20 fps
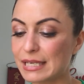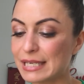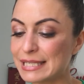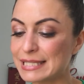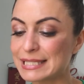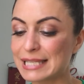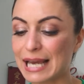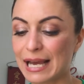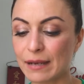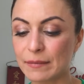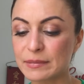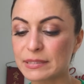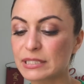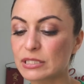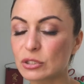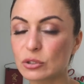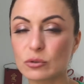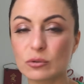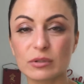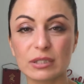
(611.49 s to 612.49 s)
is
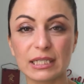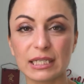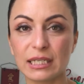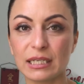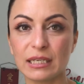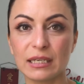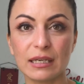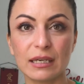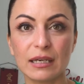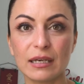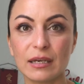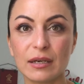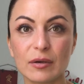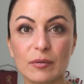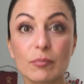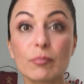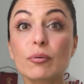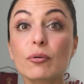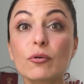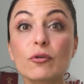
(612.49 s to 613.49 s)
absolutely
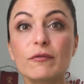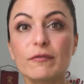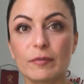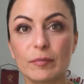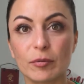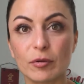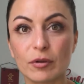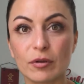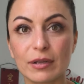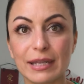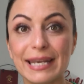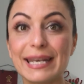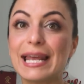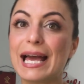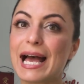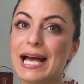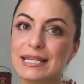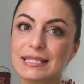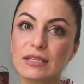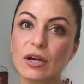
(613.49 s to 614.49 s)
provable and
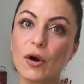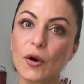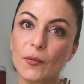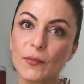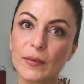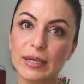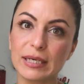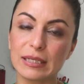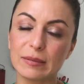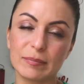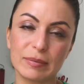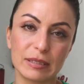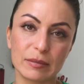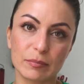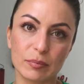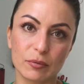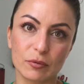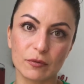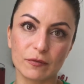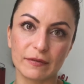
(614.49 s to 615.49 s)
has already been
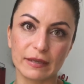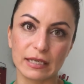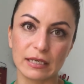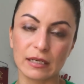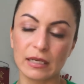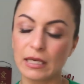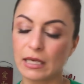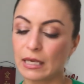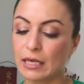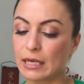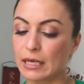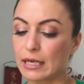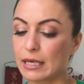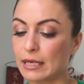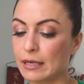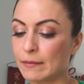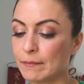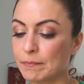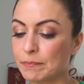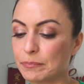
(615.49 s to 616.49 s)
proven
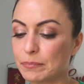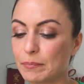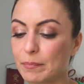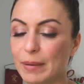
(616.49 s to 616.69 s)
um,